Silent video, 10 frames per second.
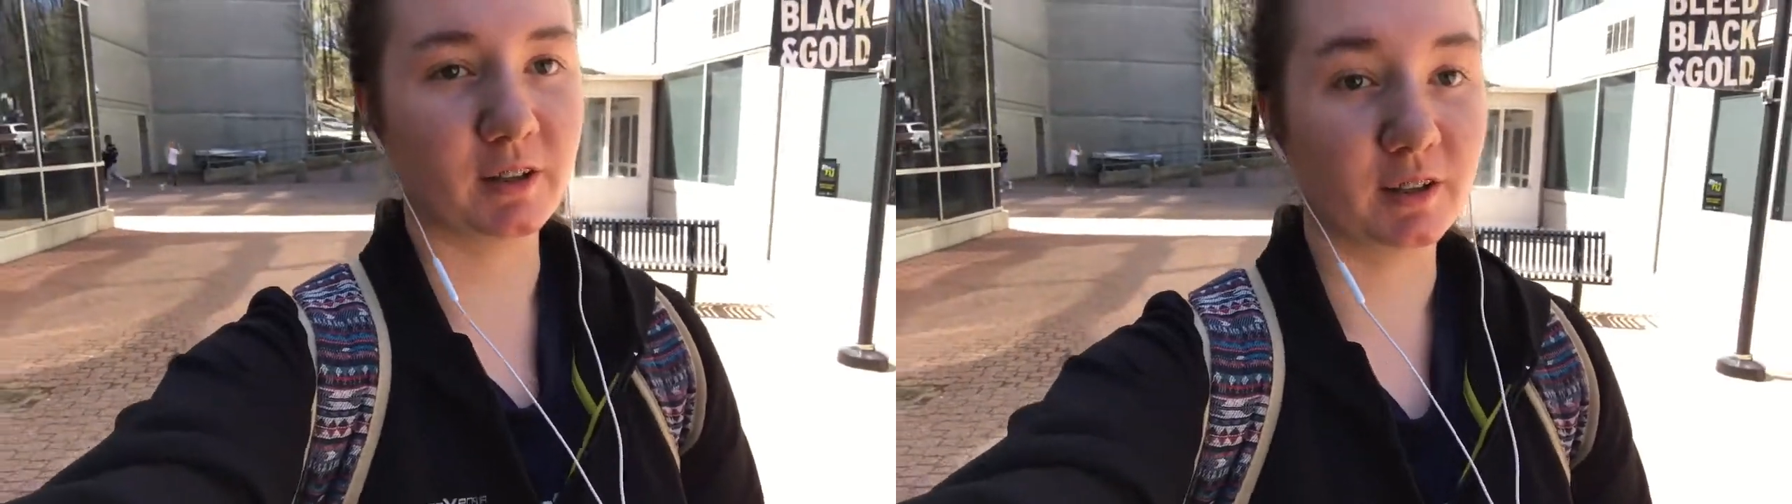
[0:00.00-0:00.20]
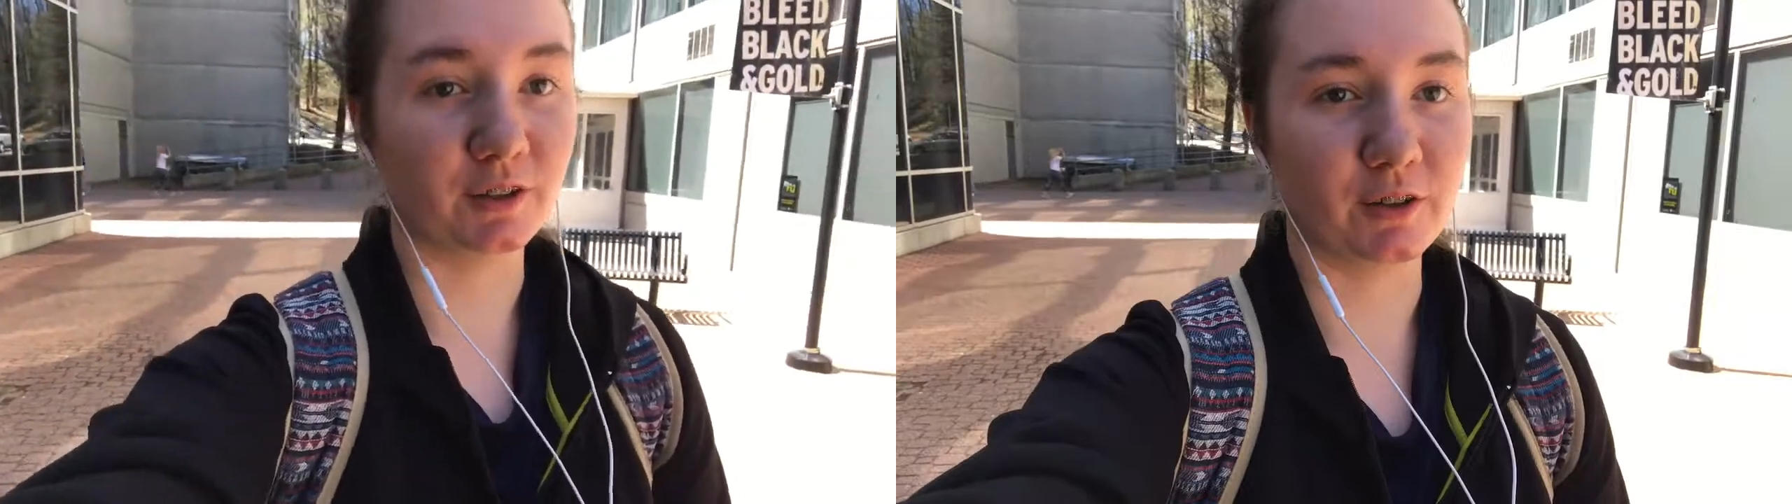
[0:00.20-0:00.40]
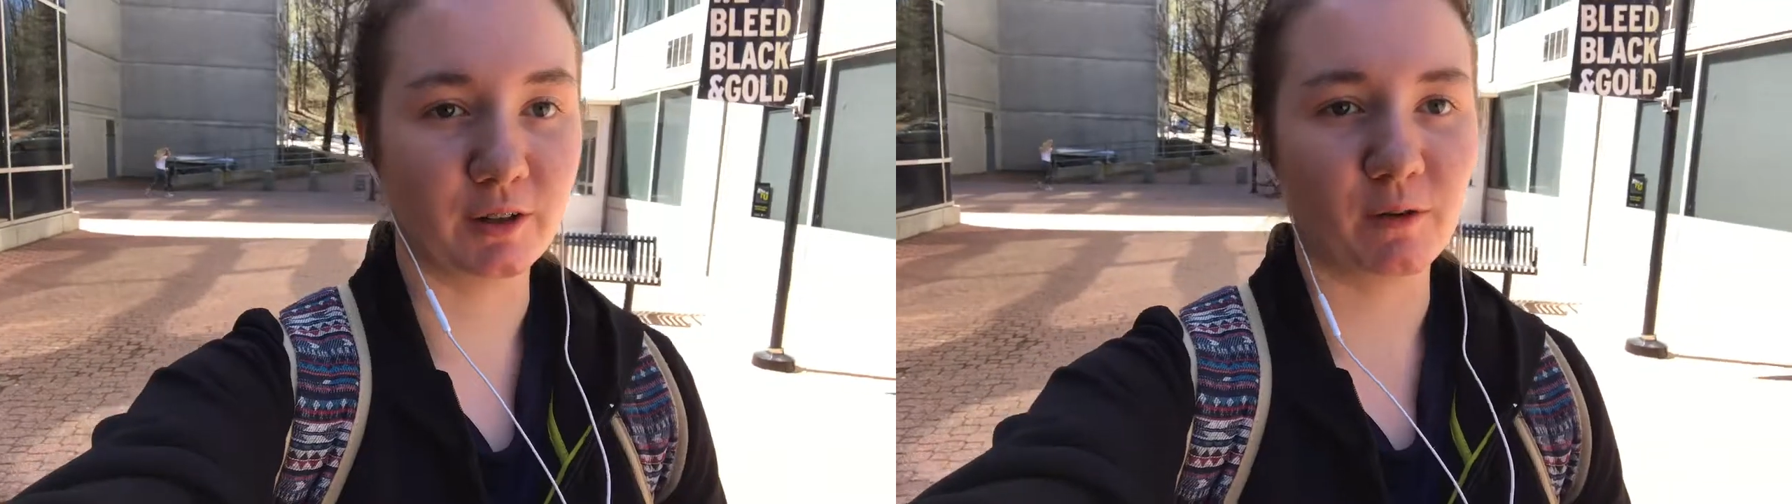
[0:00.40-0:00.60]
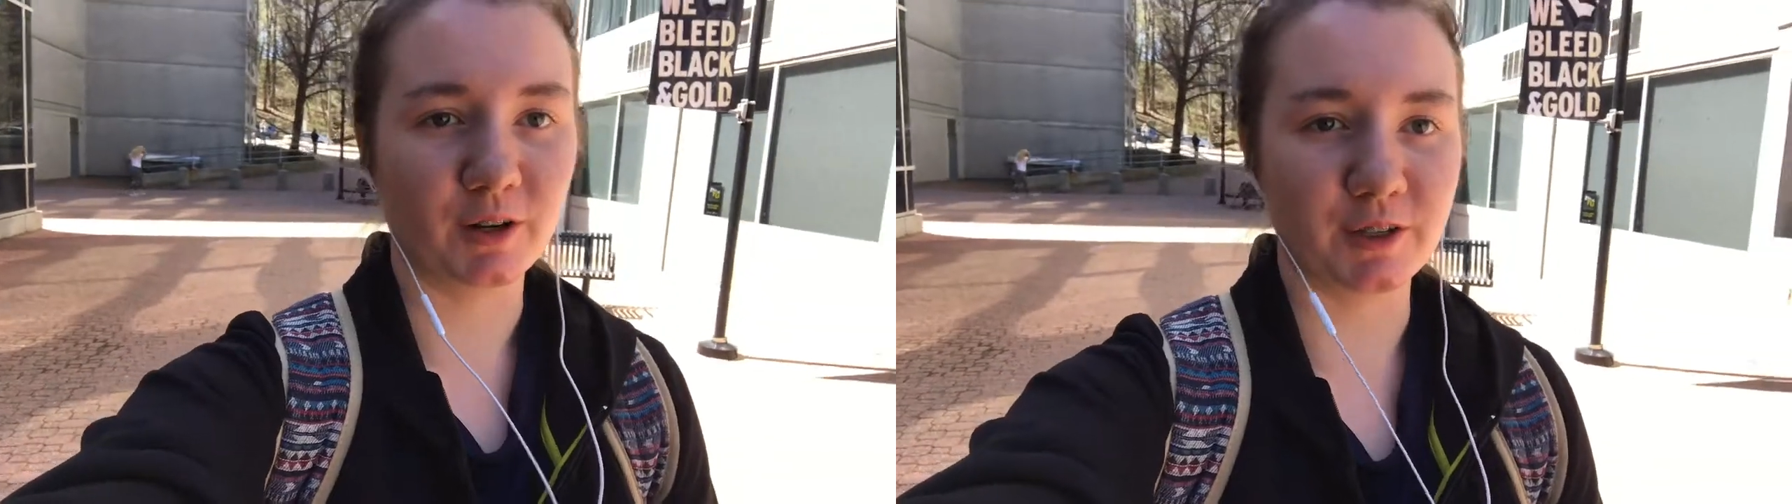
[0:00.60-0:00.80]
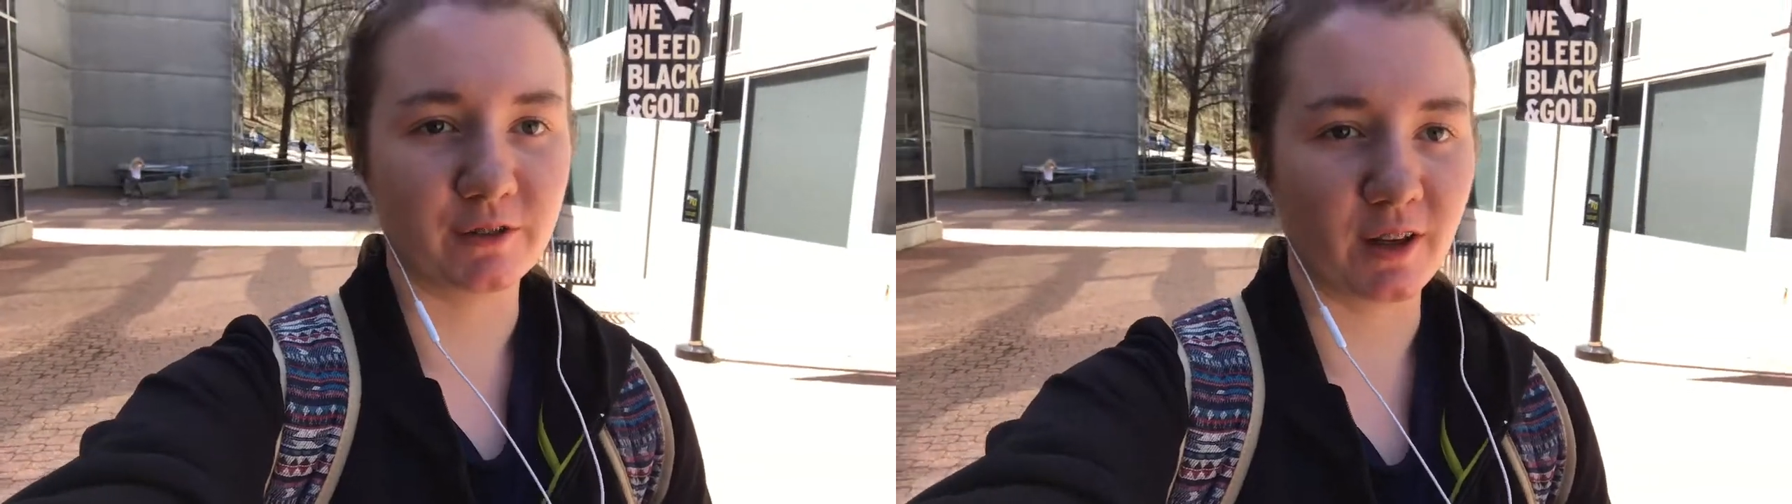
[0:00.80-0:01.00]
literally want
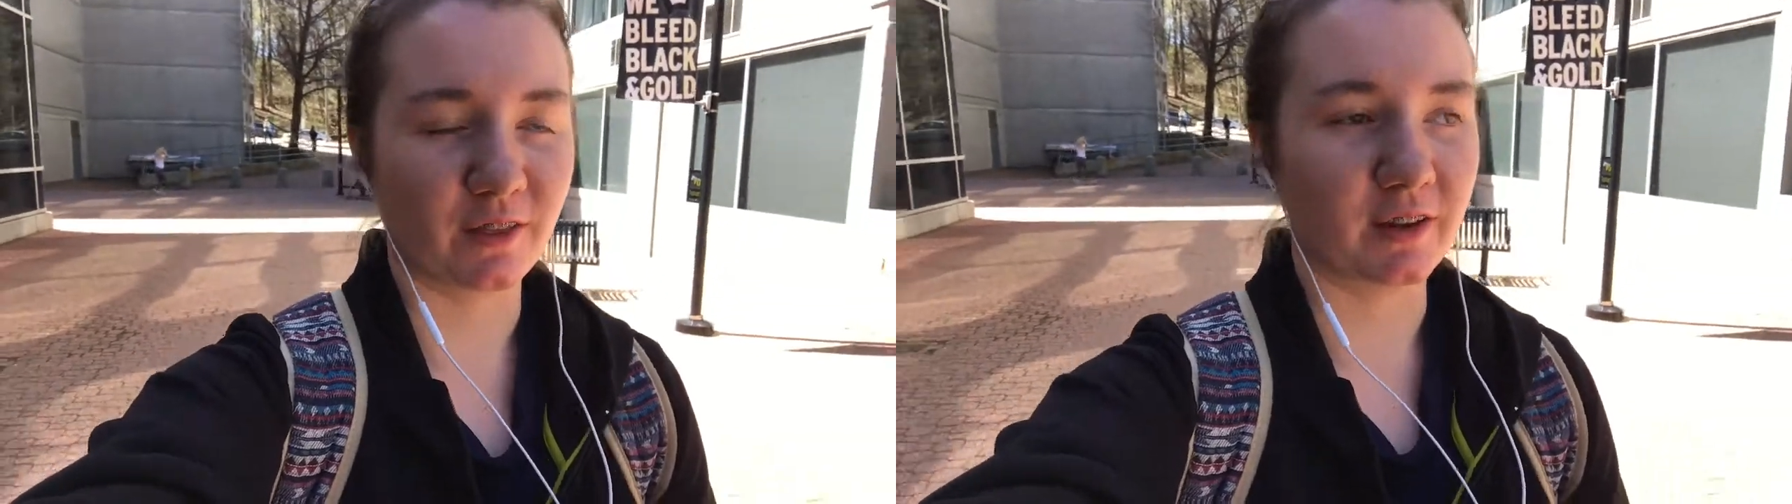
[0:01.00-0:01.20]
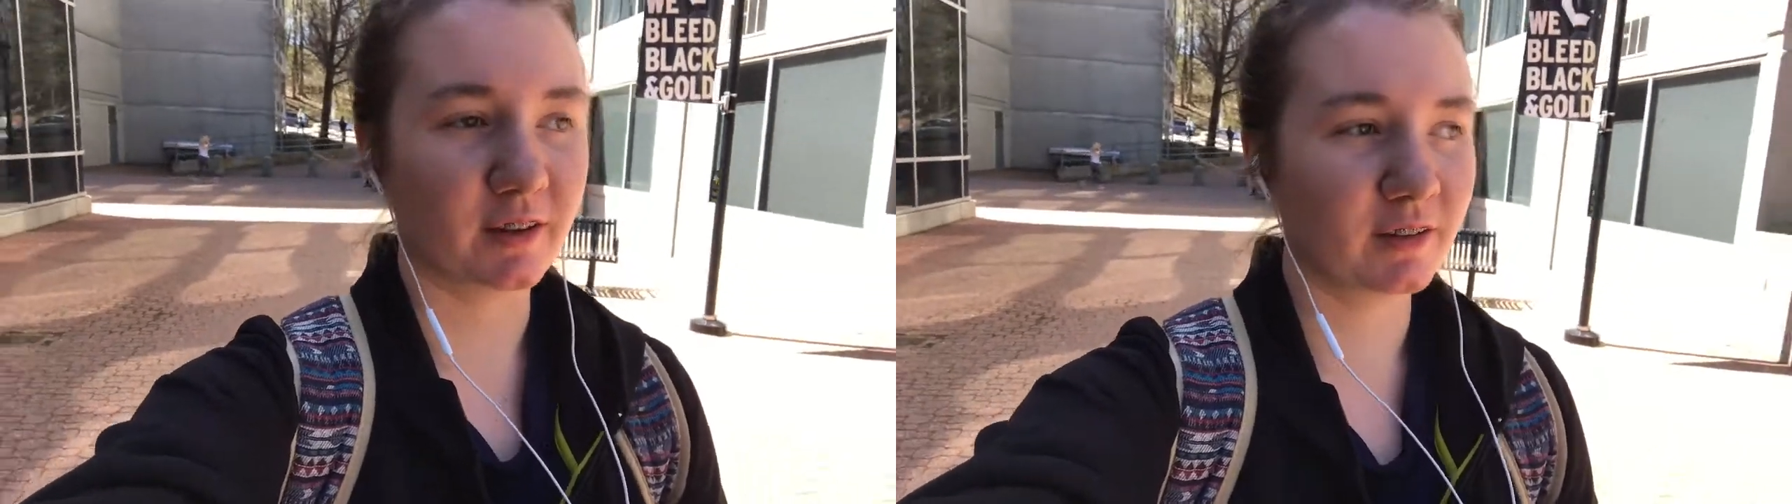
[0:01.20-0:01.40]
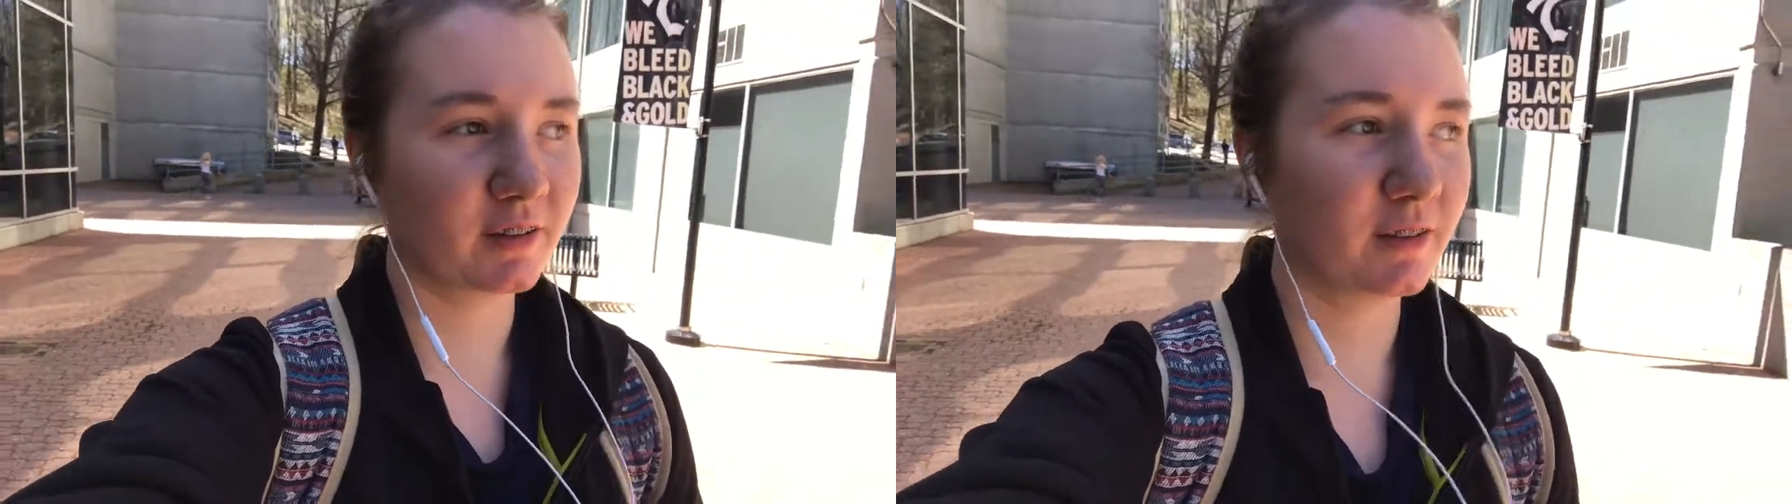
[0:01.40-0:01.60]
to do nothing?